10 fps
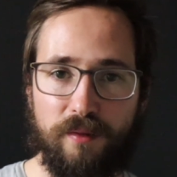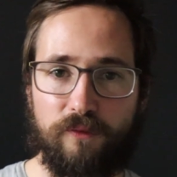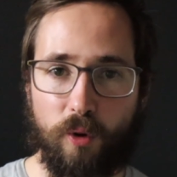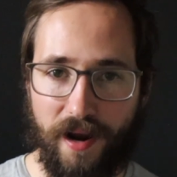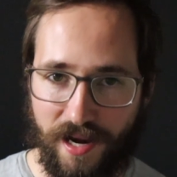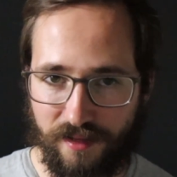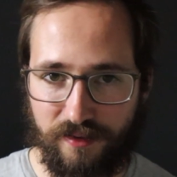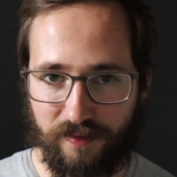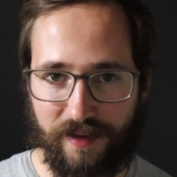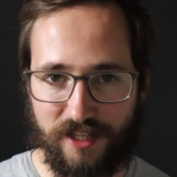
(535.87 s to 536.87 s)
before
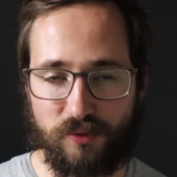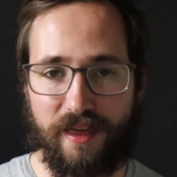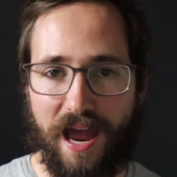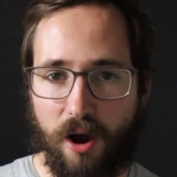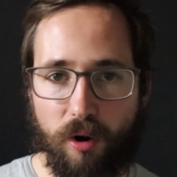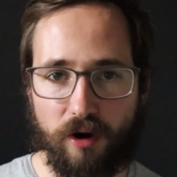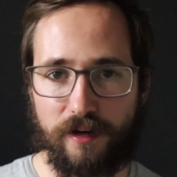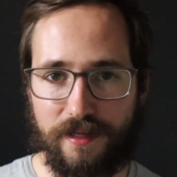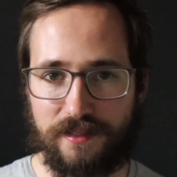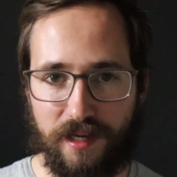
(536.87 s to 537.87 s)
anything lands with how hard
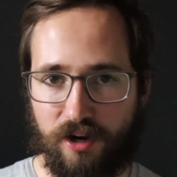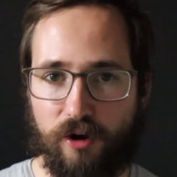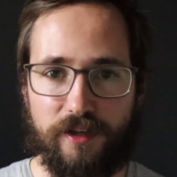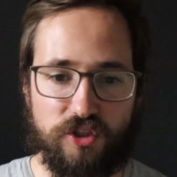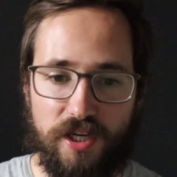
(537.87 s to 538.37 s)
it is to get car deals.